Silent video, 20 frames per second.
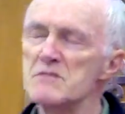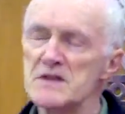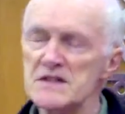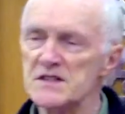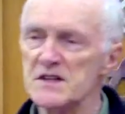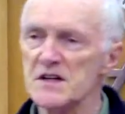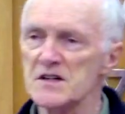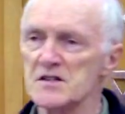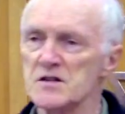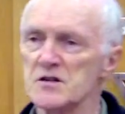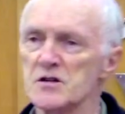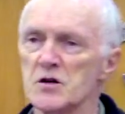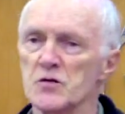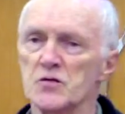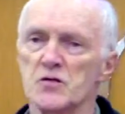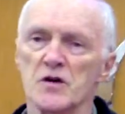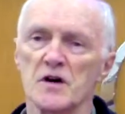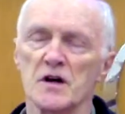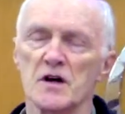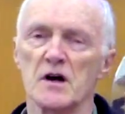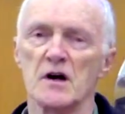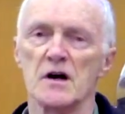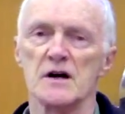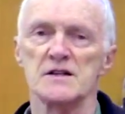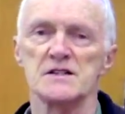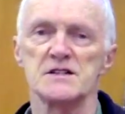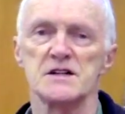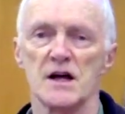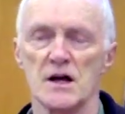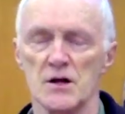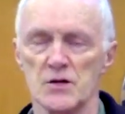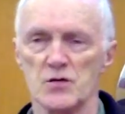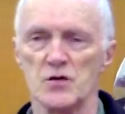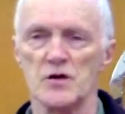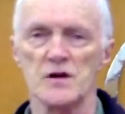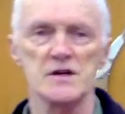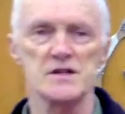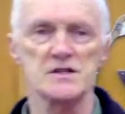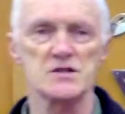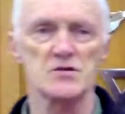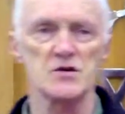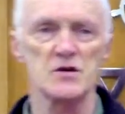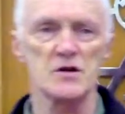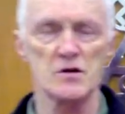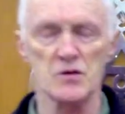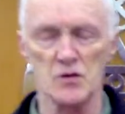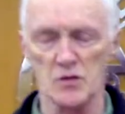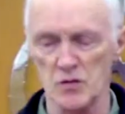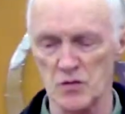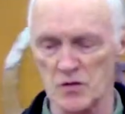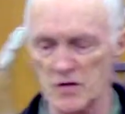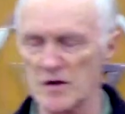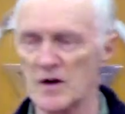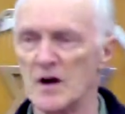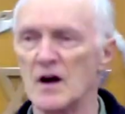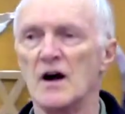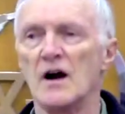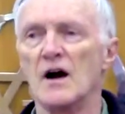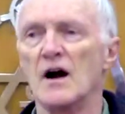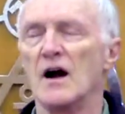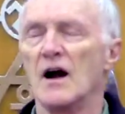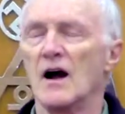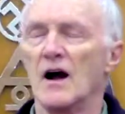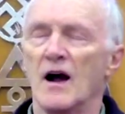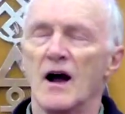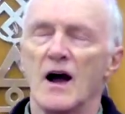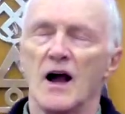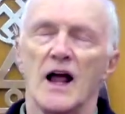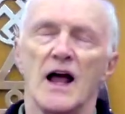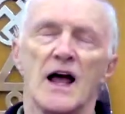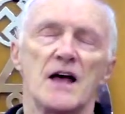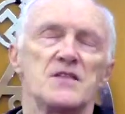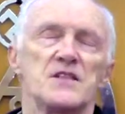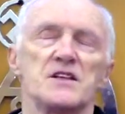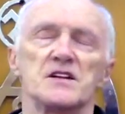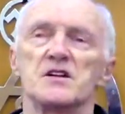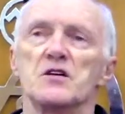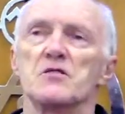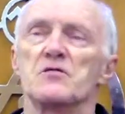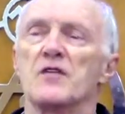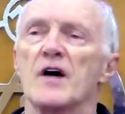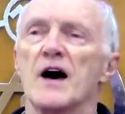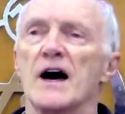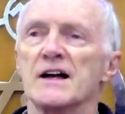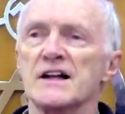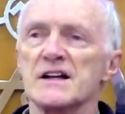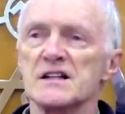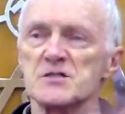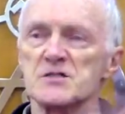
mystics of different kinds down through history who've had the divine